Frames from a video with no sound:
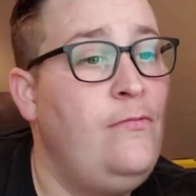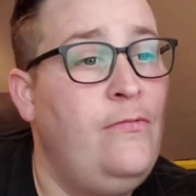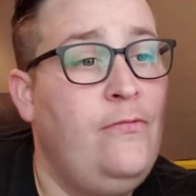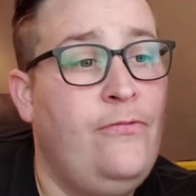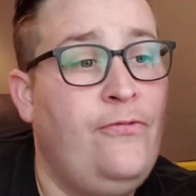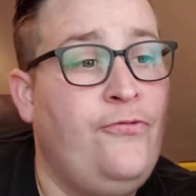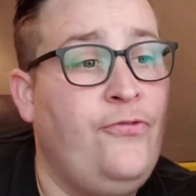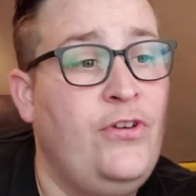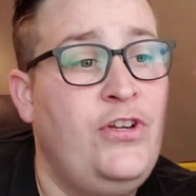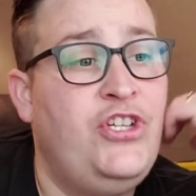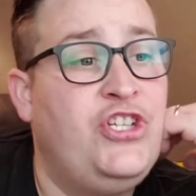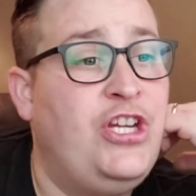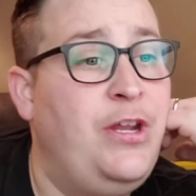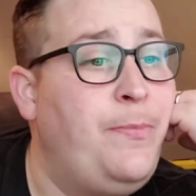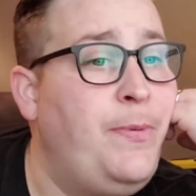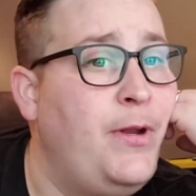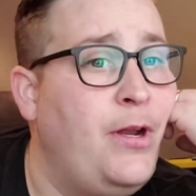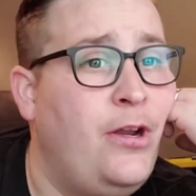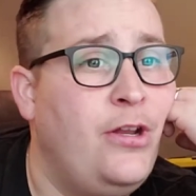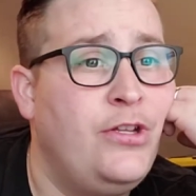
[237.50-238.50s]
Free
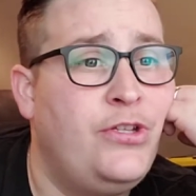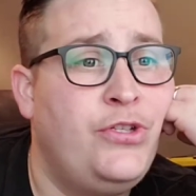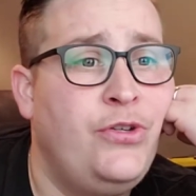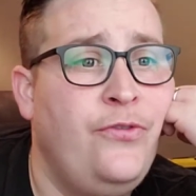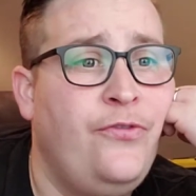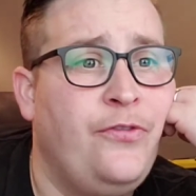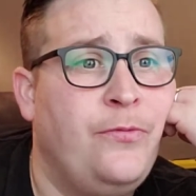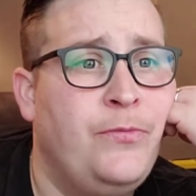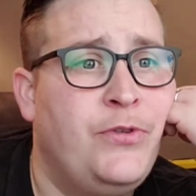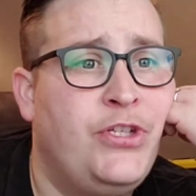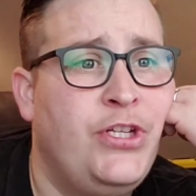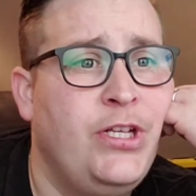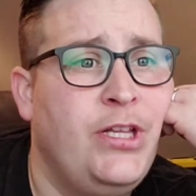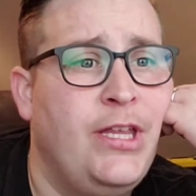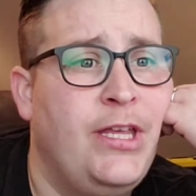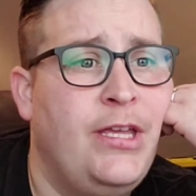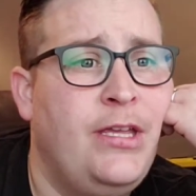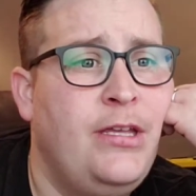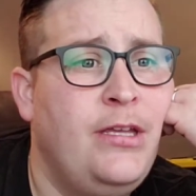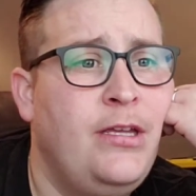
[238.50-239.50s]
shipping on it too from
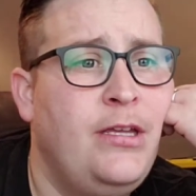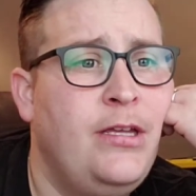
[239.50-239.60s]
Chile.